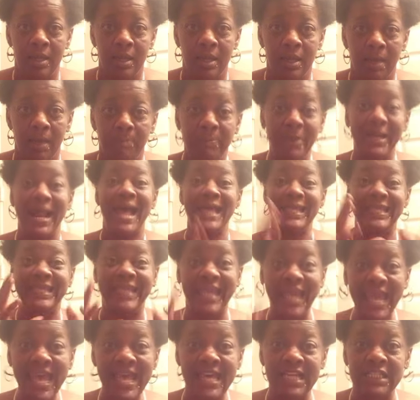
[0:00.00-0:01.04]
But I
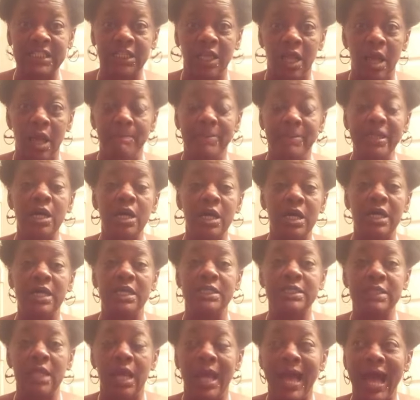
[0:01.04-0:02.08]
guess
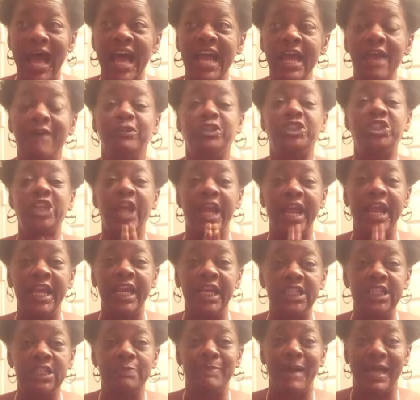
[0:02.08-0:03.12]
because I have
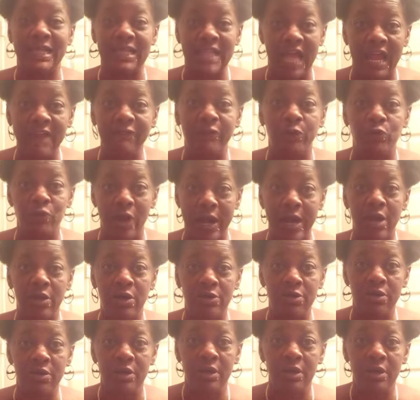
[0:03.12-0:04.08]
changed my life around